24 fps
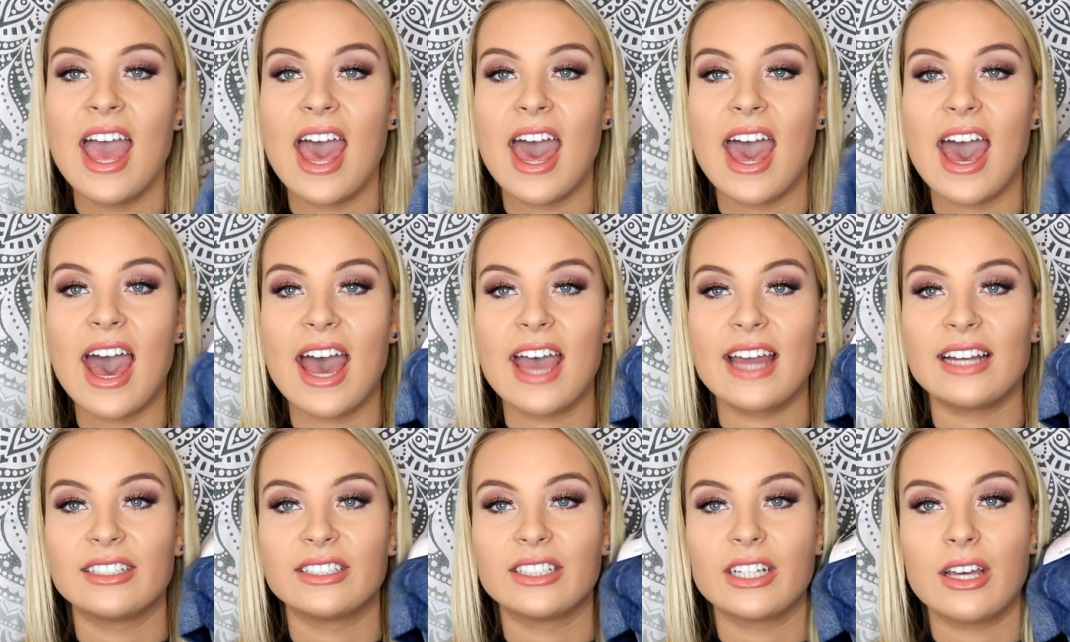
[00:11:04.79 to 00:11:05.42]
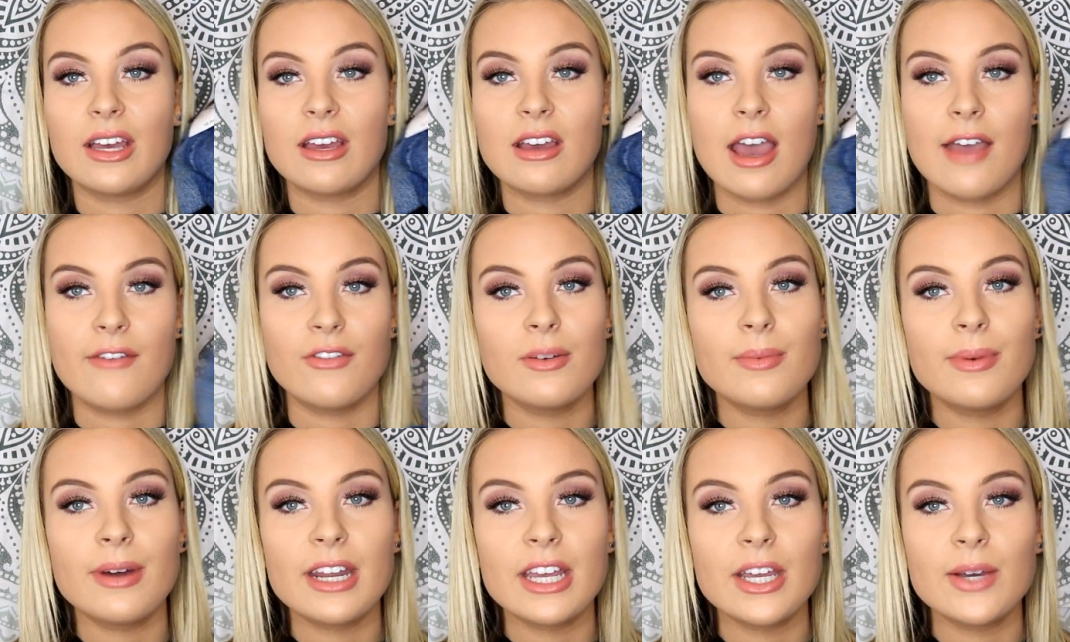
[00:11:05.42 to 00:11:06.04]
and
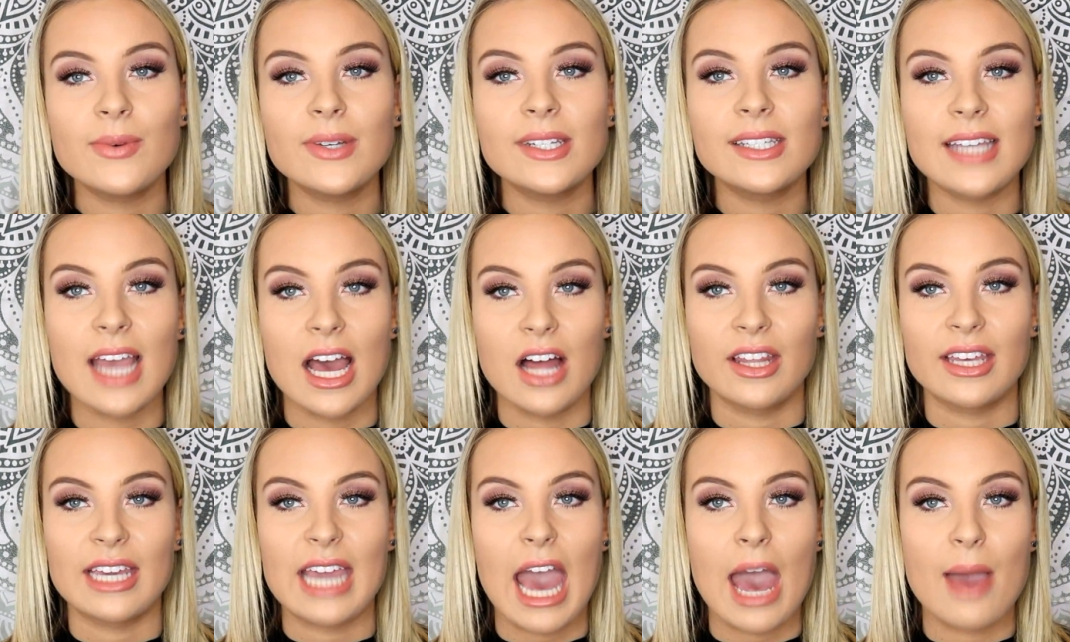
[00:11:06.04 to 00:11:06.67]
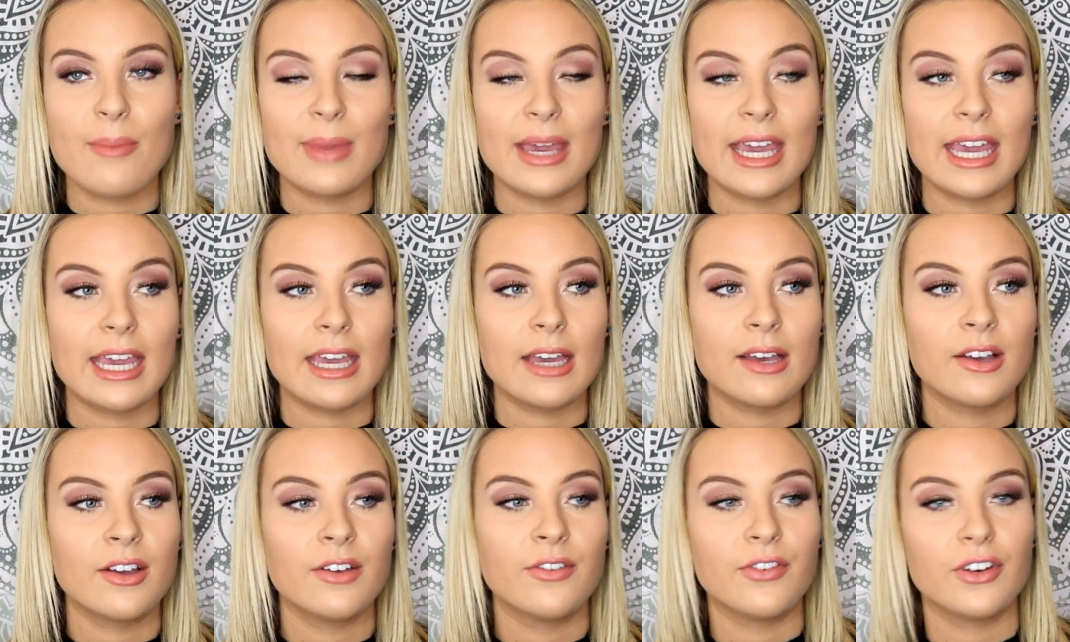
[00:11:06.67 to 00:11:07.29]
everybody was yelling at me